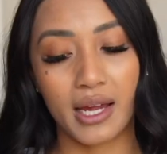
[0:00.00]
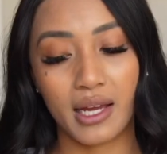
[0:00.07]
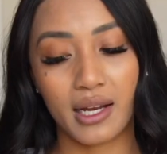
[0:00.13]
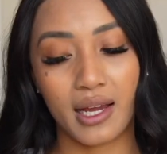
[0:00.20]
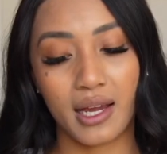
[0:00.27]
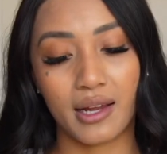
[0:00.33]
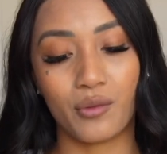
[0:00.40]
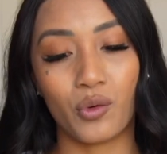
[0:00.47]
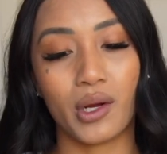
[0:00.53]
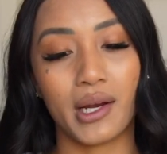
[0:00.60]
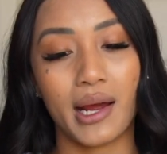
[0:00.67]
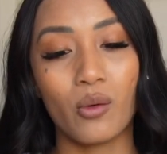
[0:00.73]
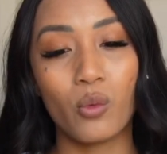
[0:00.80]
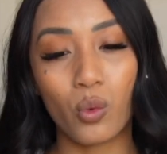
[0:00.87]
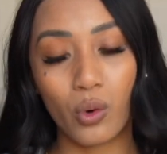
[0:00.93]
it. And when
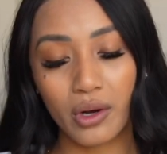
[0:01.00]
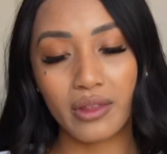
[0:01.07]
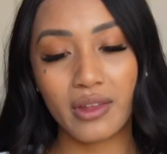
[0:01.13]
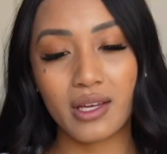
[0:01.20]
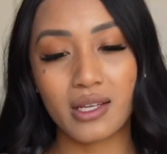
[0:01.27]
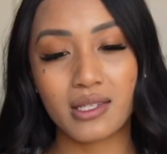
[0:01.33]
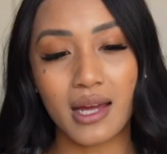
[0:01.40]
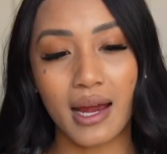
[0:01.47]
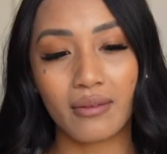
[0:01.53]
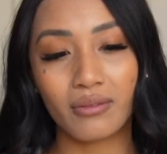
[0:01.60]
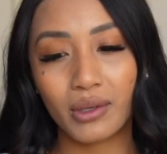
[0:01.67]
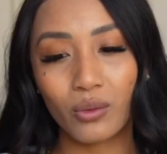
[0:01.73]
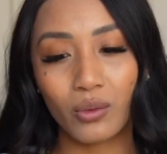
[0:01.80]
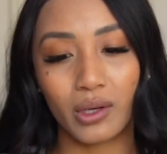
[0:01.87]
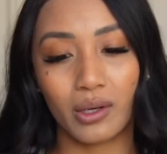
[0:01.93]
I wore this,
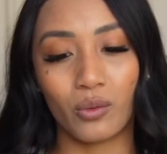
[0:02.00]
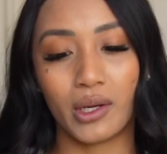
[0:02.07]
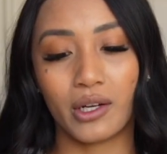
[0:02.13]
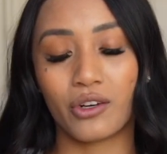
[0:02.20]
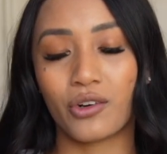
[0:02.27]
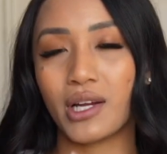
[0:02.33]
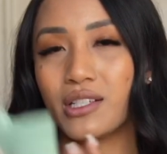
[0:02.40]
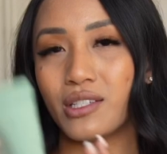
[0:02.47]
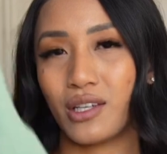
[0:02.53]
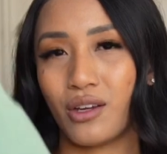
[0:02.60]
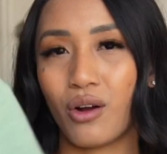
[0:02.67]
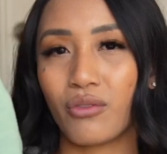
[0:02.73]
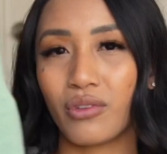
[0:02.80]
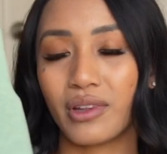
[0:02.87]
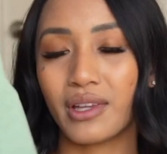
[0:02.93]
everyone went crazy
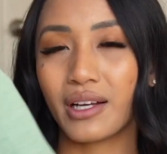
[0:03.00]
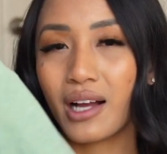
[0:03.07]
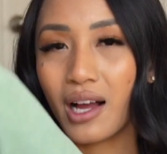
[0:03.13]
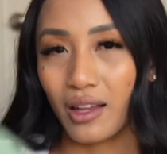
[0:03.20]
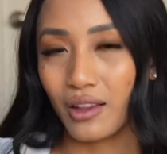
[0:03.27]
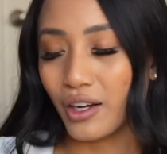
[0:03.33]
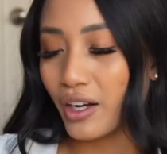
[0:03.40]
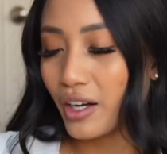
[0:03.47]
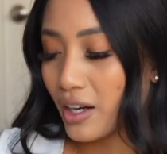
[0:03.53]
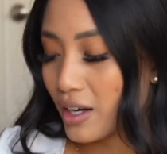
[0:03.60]
over the color.